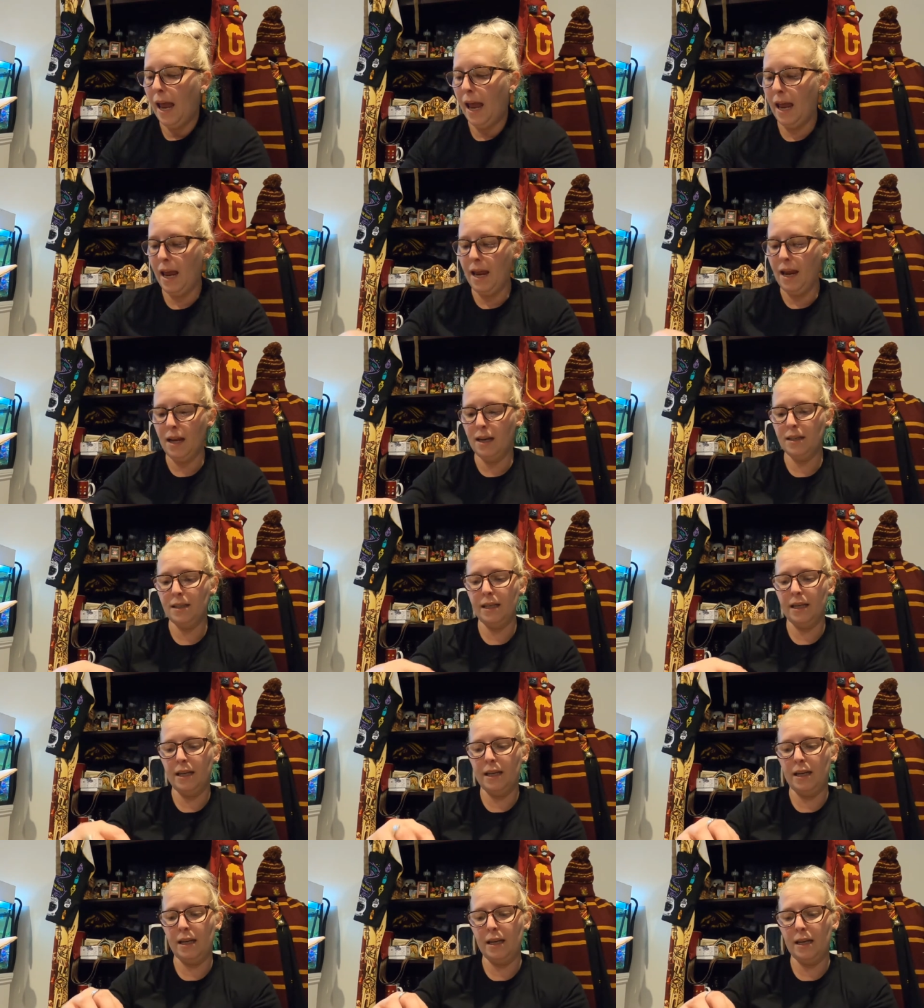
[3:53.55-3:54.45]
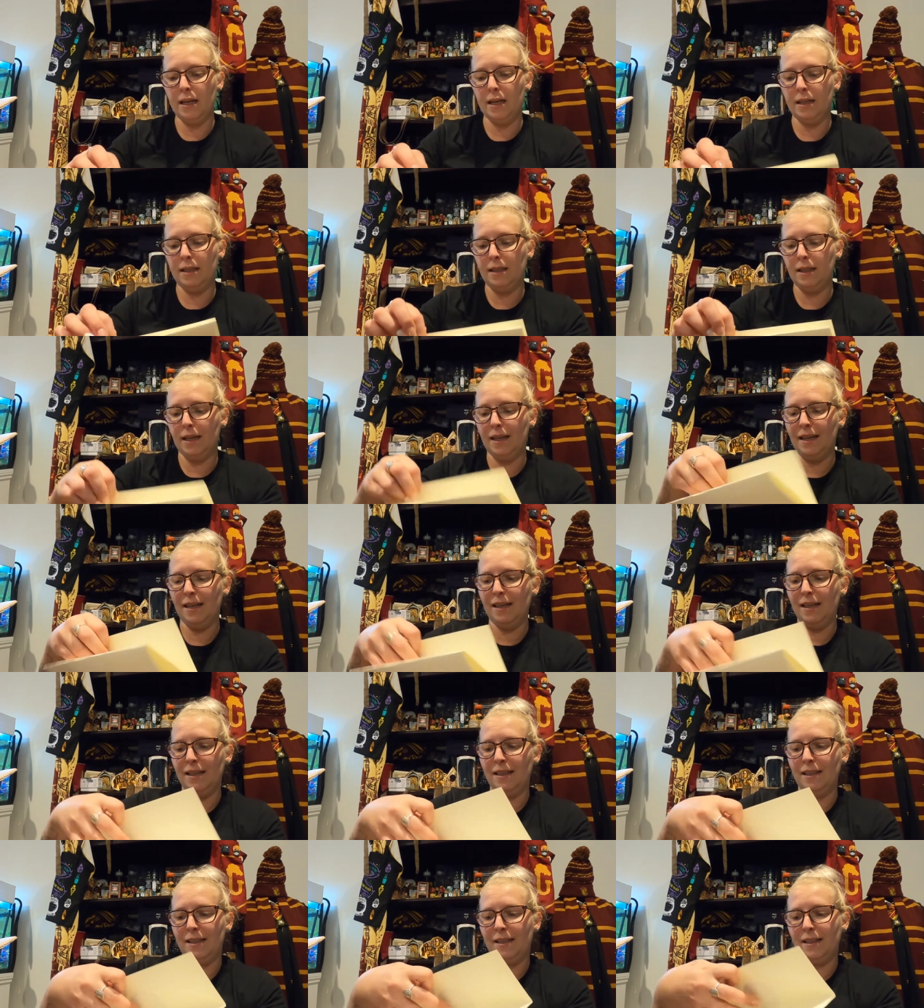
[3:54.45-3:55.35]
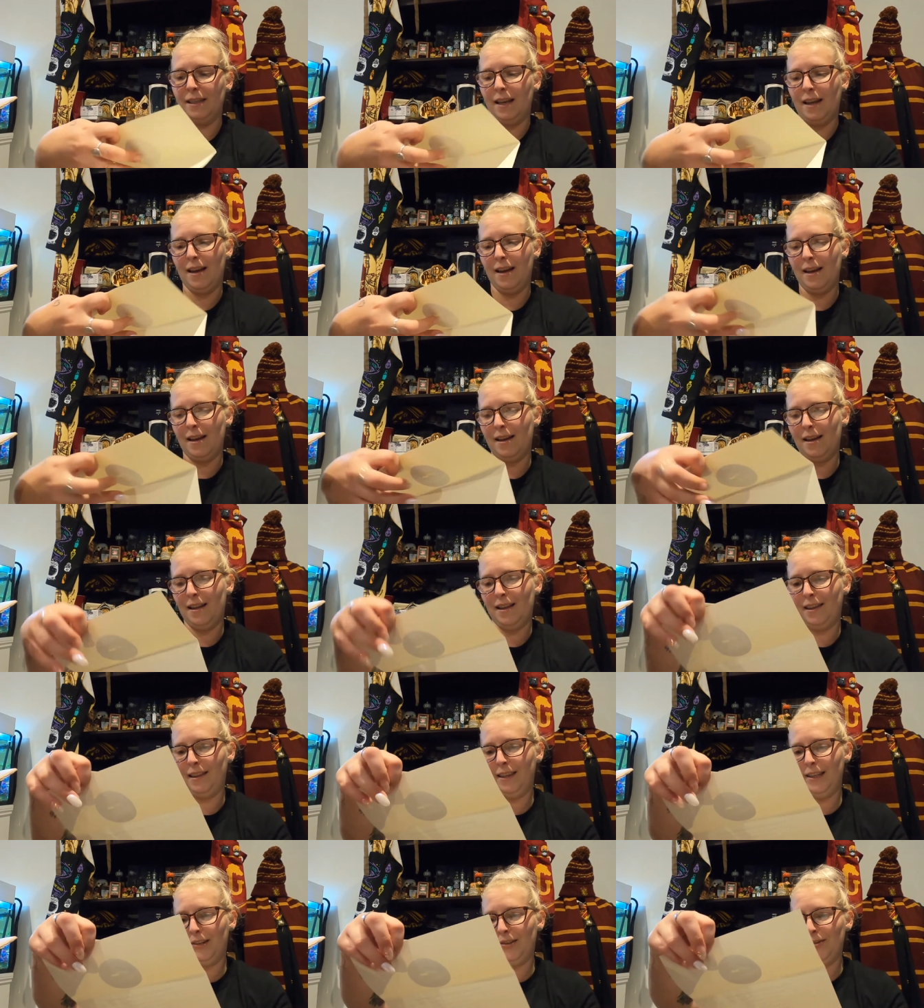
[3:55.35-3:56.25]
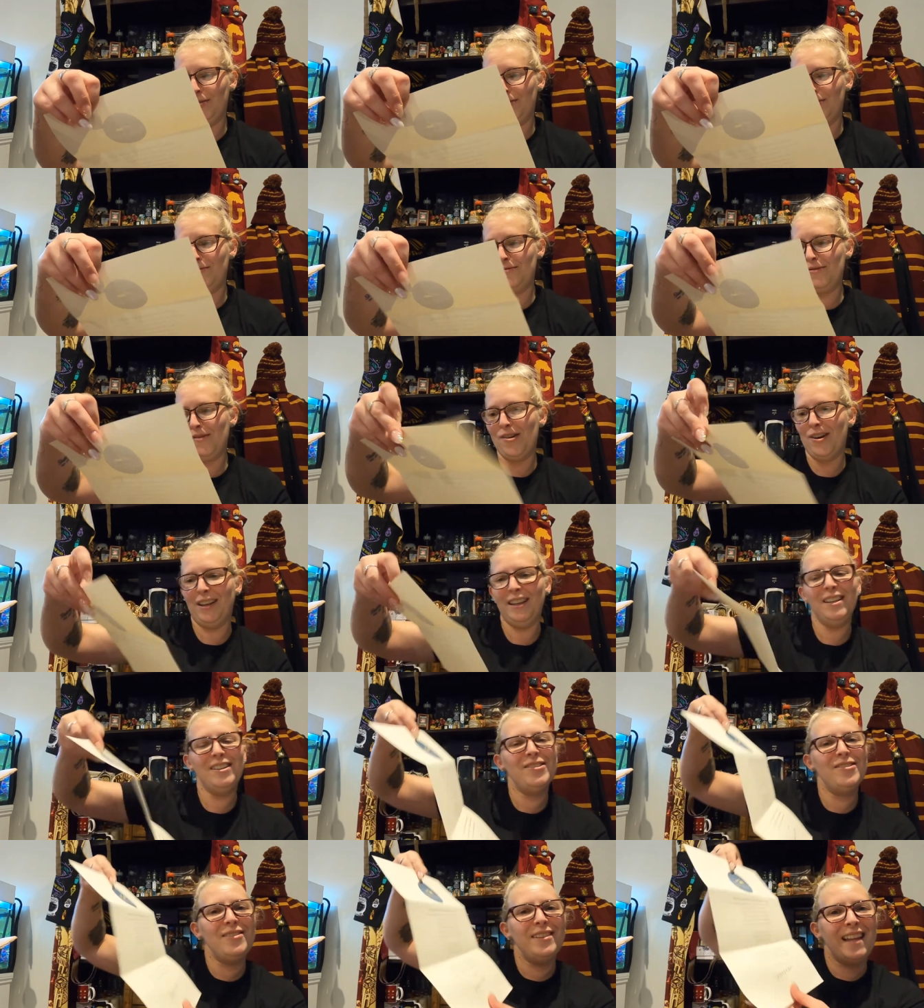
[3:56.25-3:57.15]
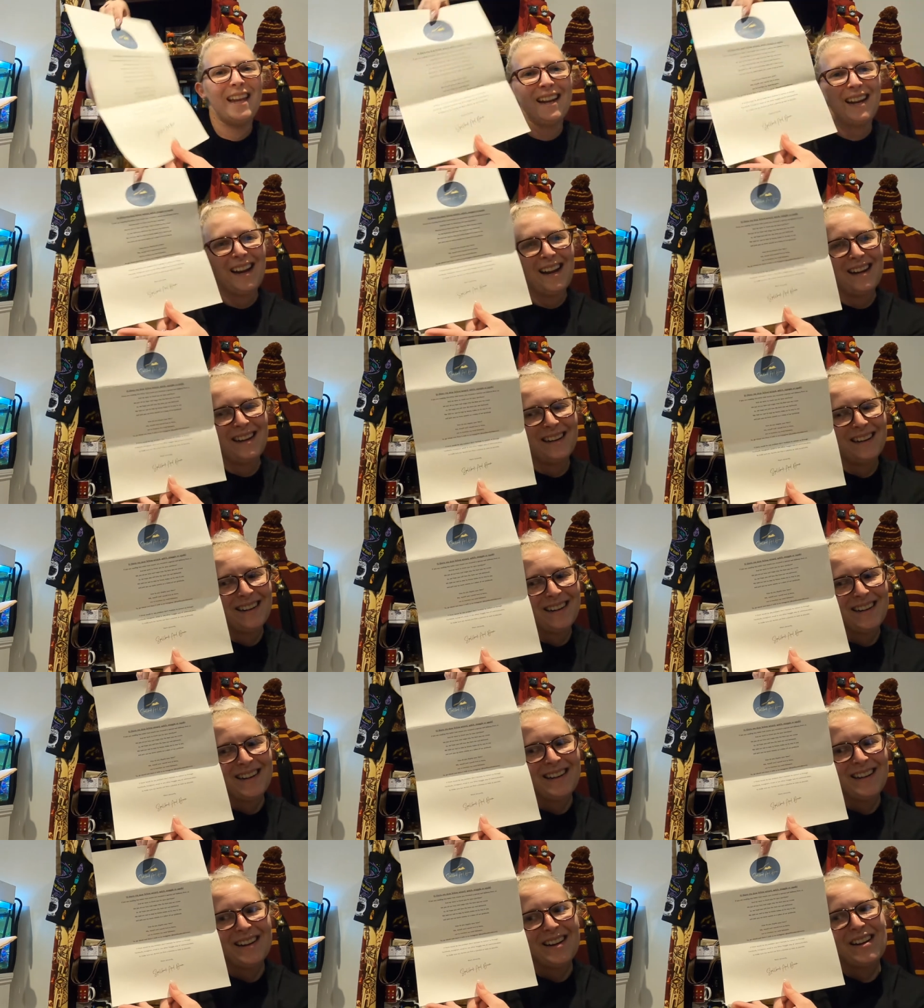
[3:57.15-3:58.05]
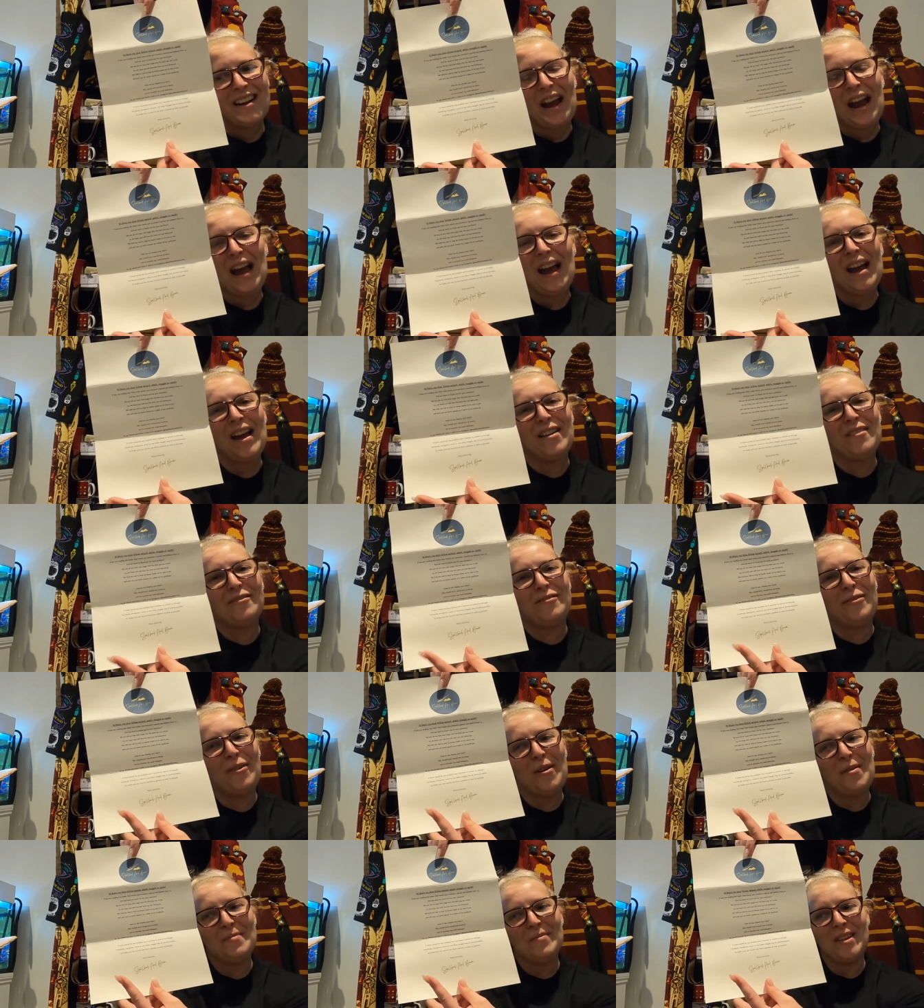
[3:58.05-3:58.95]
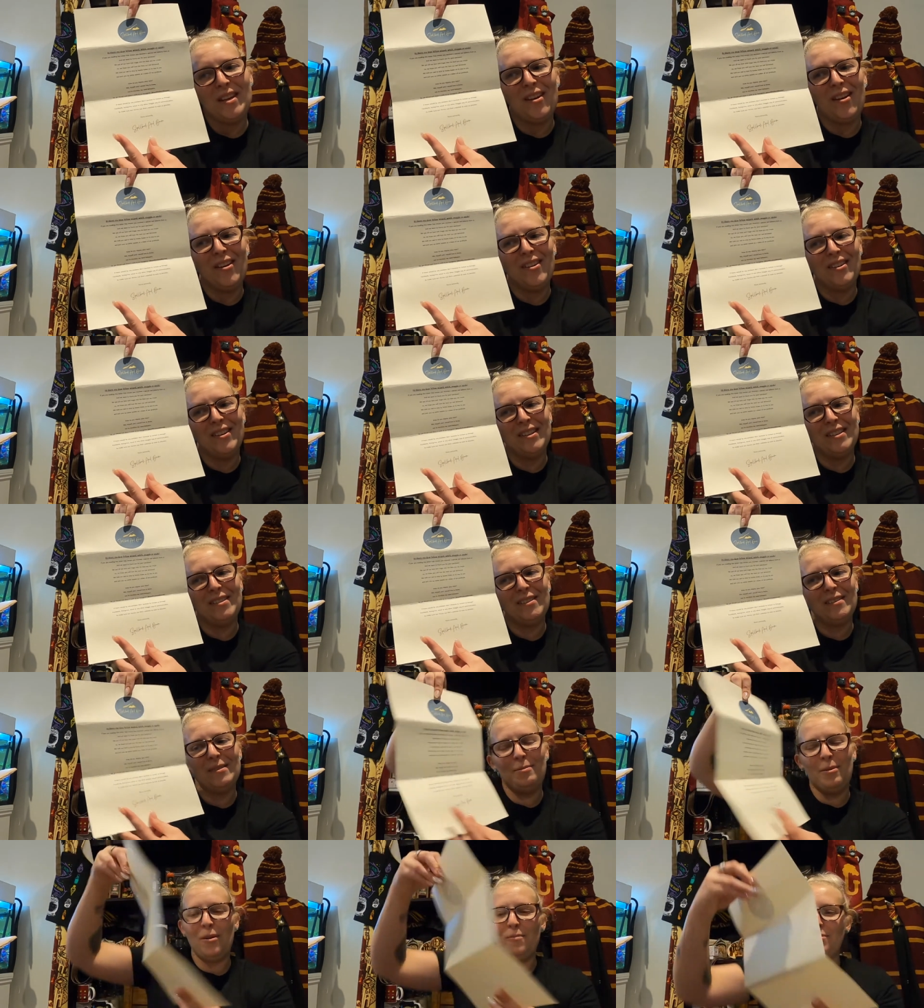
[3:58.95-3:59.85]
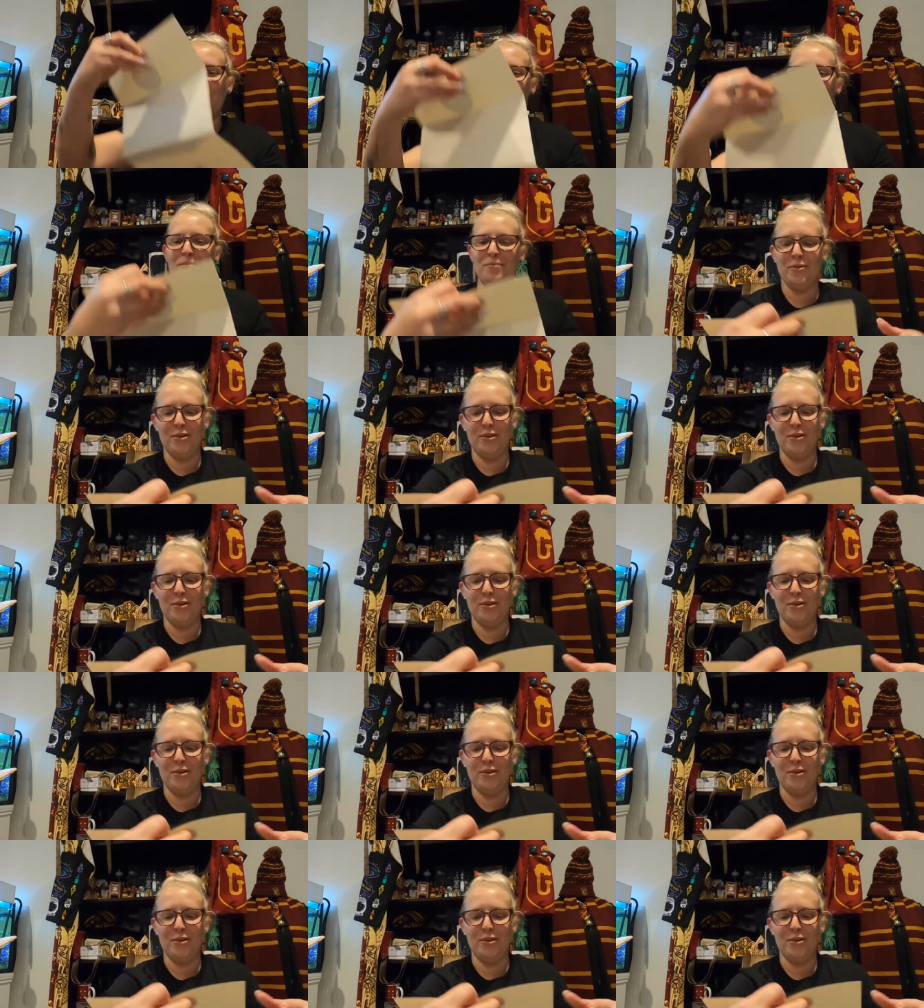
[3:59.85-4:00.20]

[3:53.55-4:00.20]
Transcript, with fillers: And it is a little, oh, a little letter uh, from the owners of Spellbook